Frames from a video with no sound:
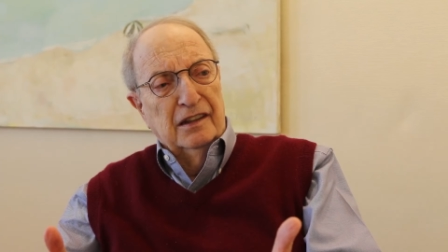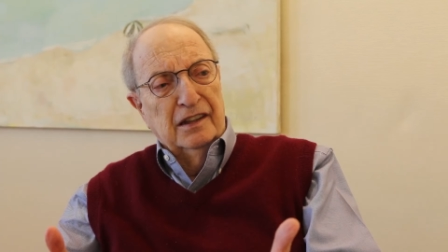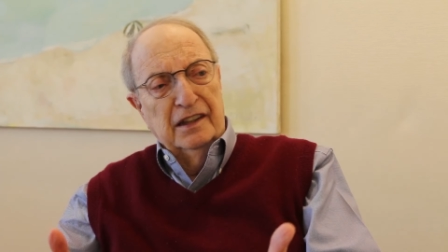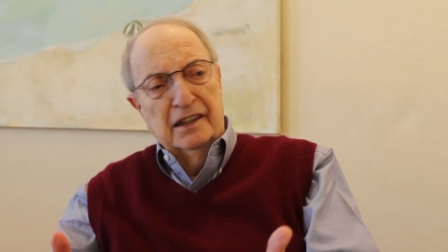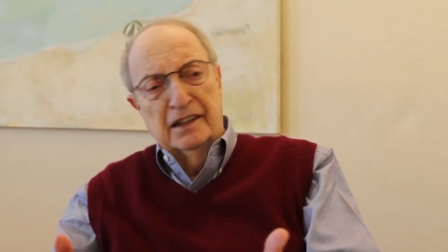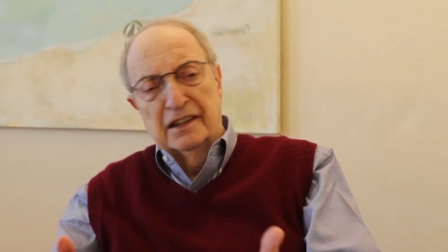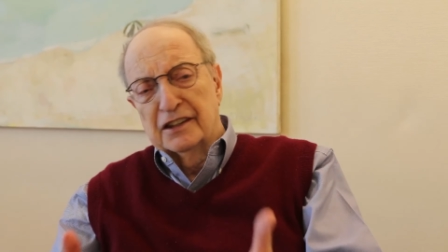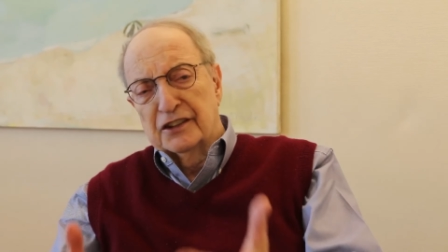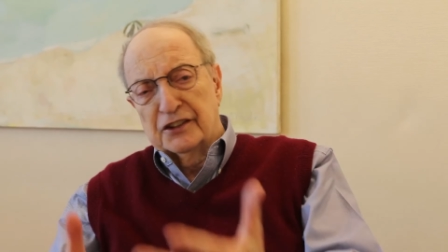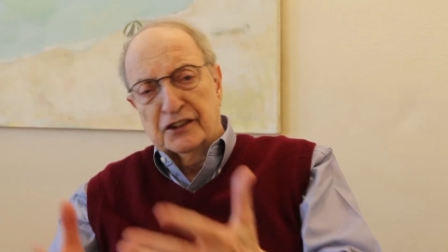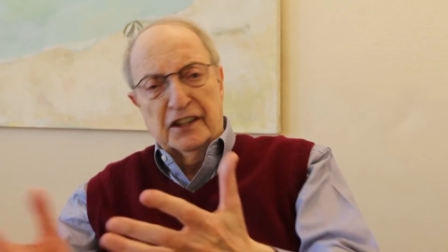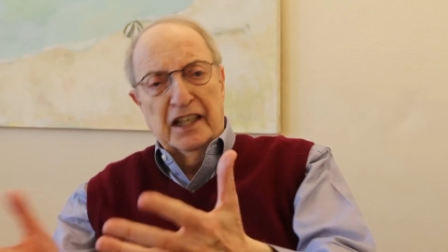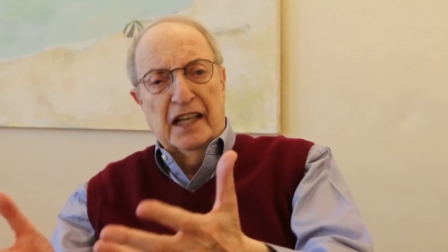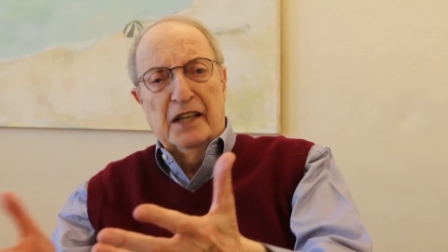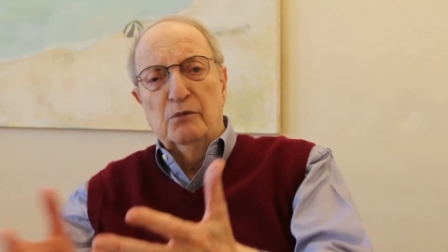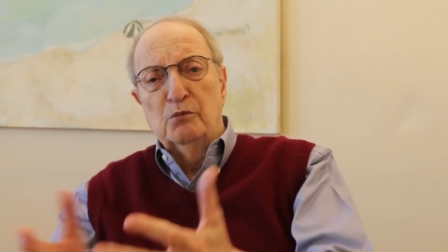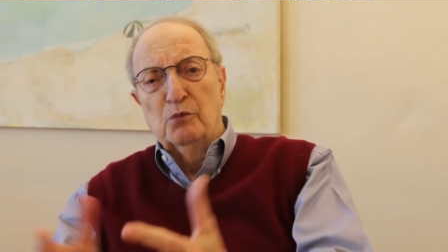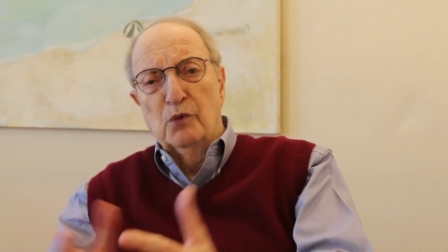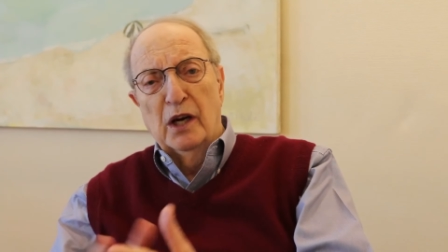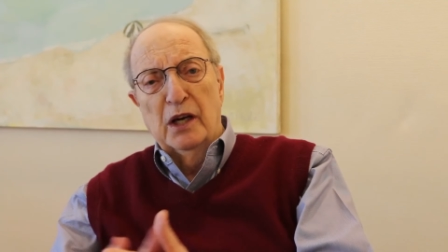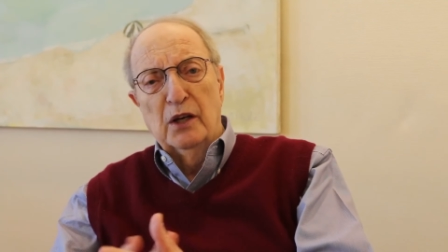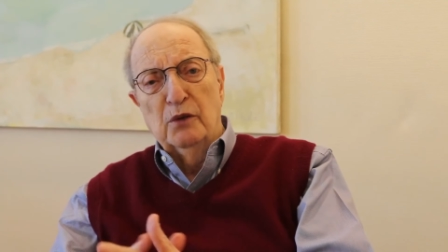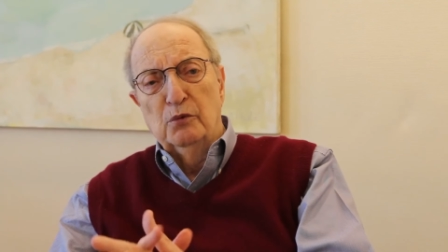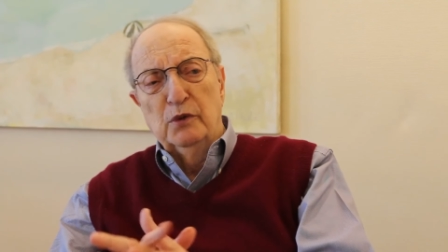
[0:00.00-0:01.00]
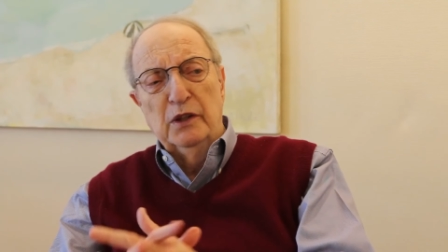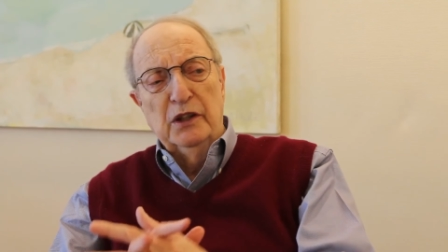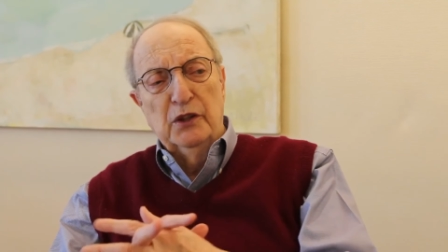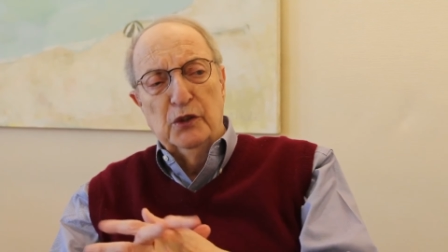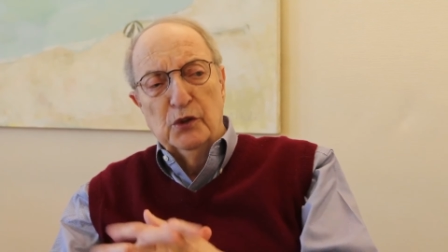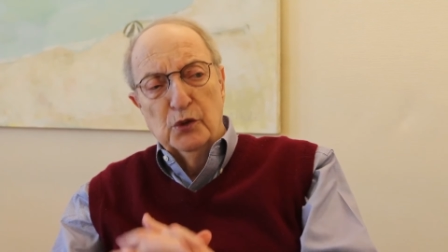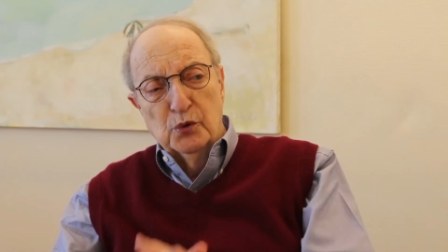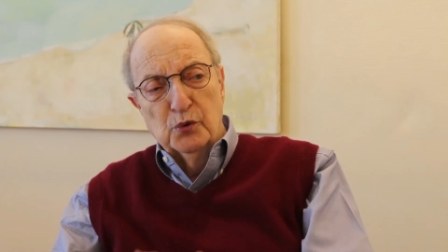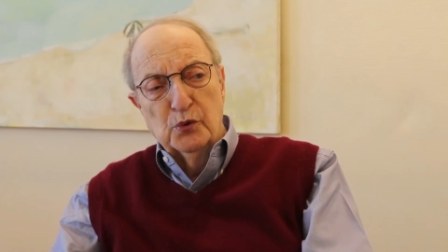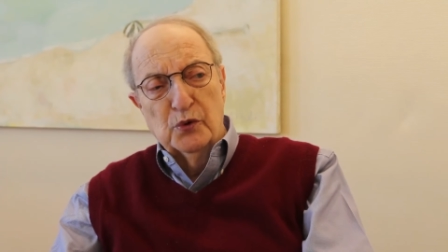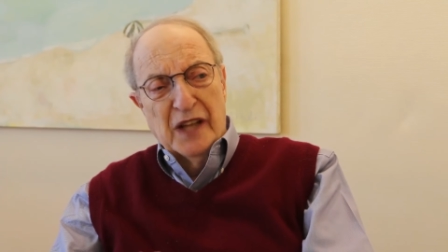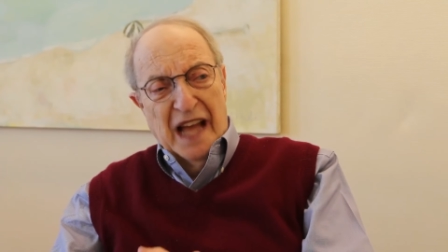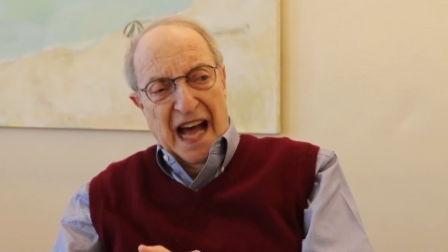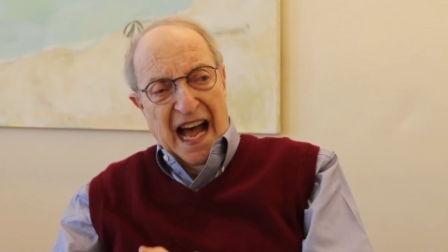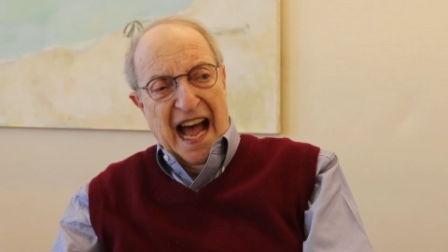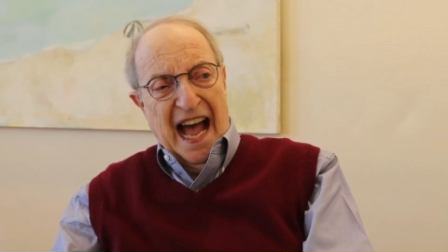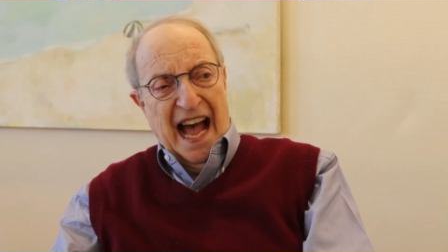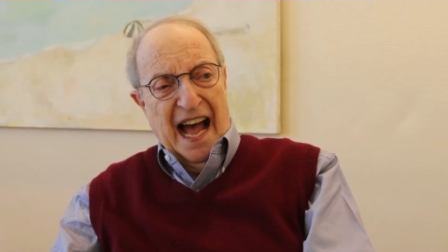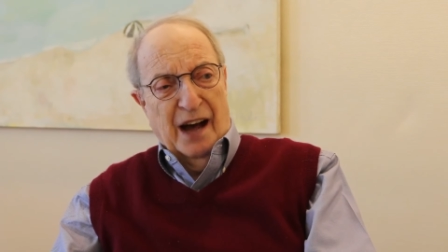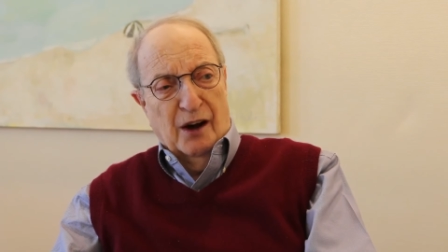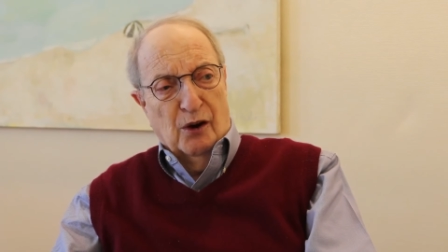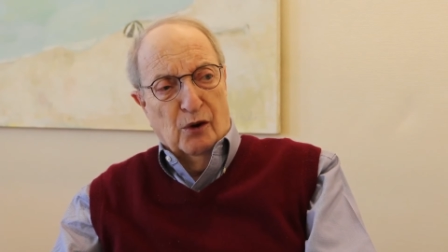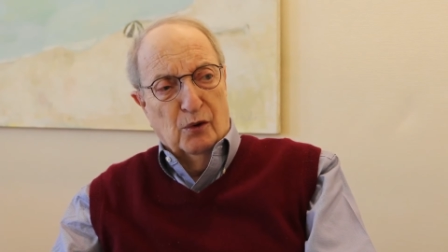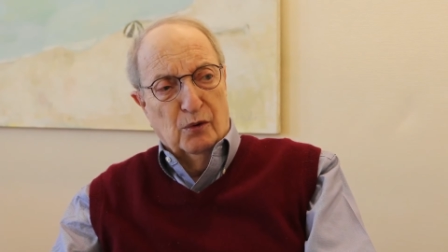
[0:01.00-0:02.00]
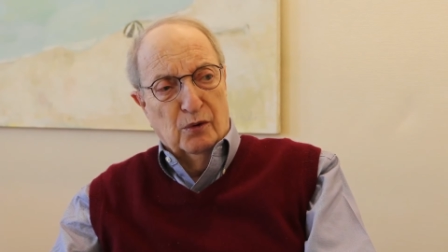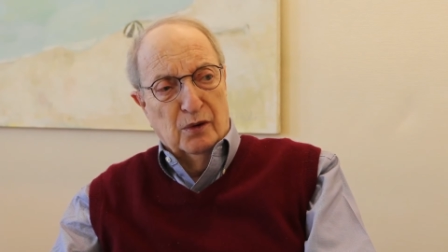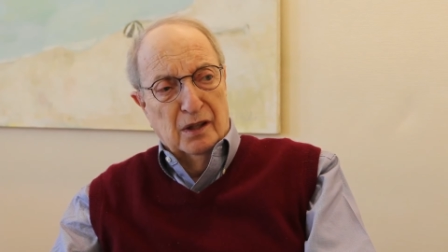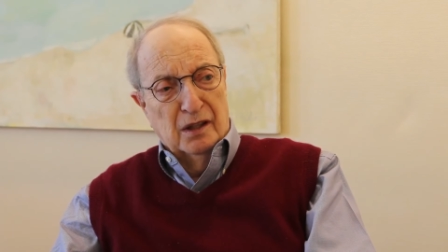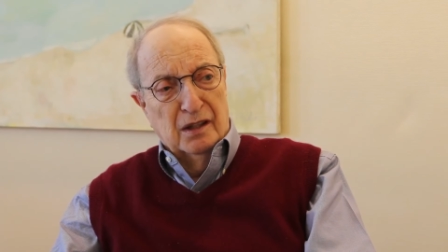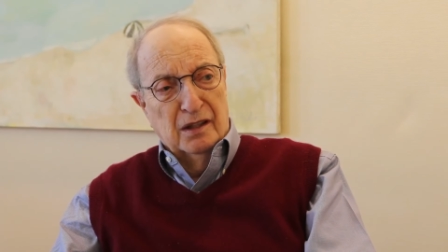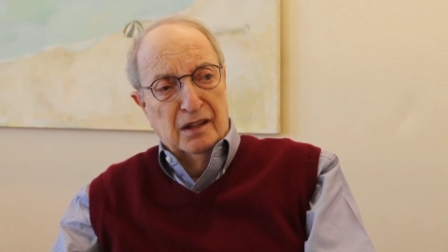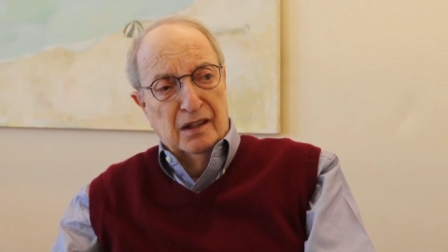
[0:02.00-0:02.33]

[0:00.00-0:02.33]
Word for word: in the same way we do now